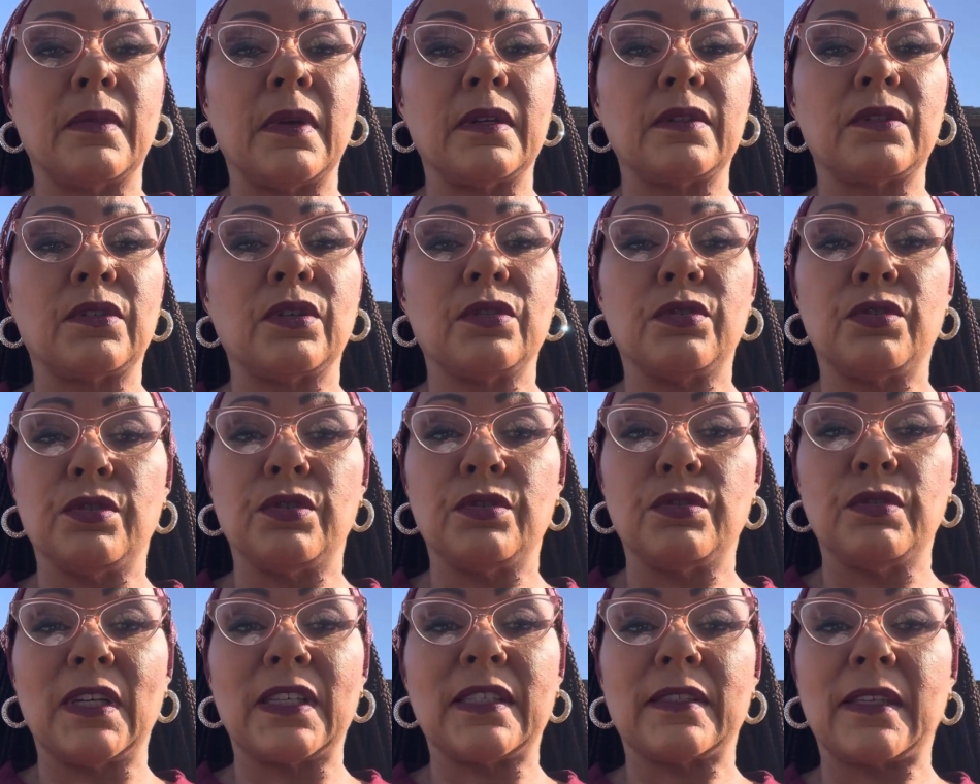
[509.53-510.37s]
to
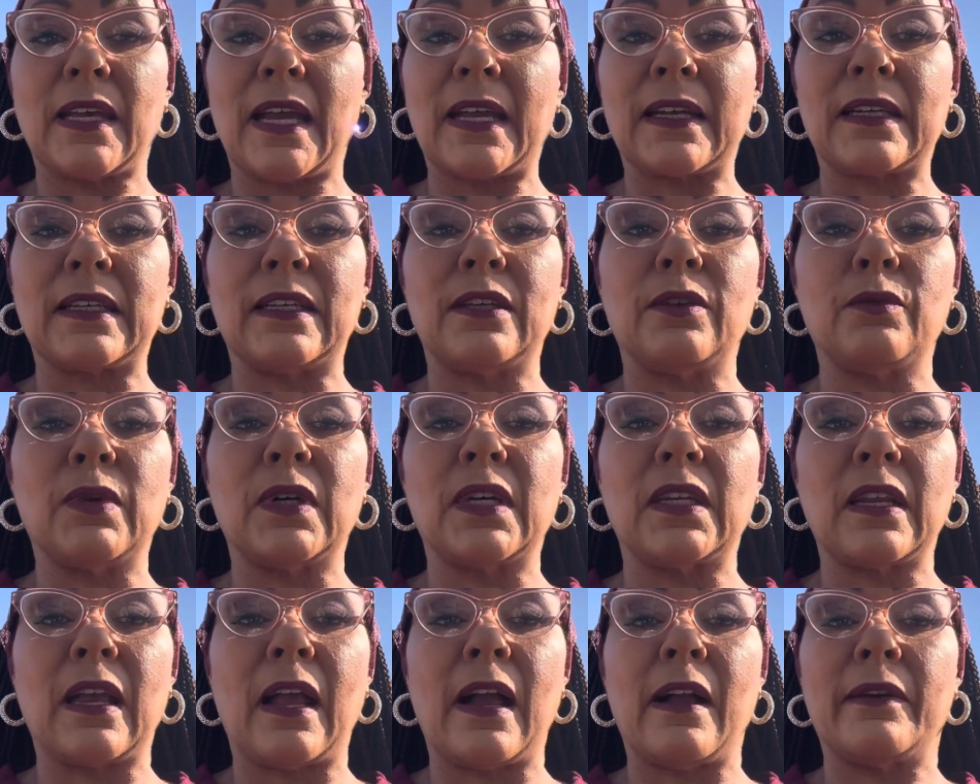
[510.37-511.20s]
do exactly
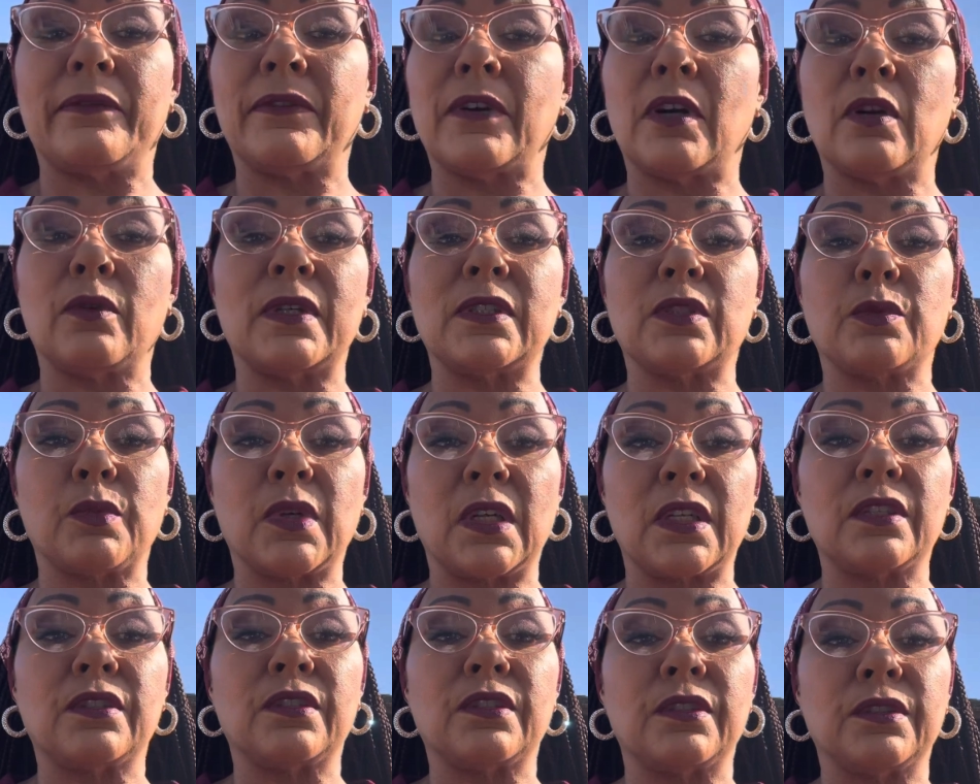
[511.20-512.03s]
what I've always
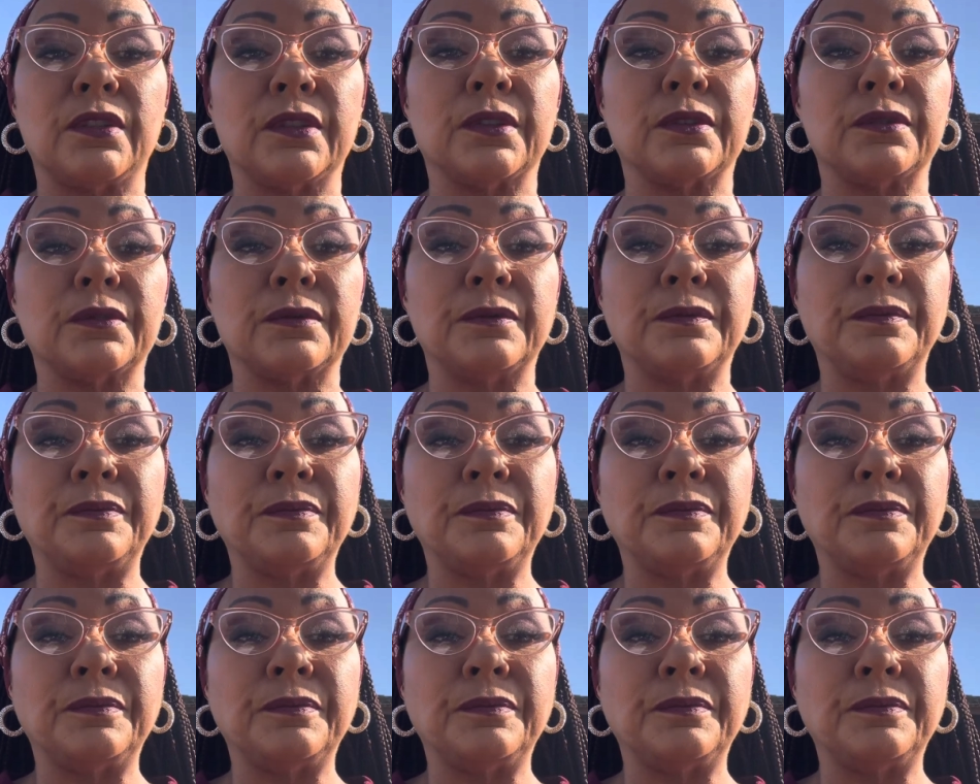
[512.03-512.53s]
wanted to do.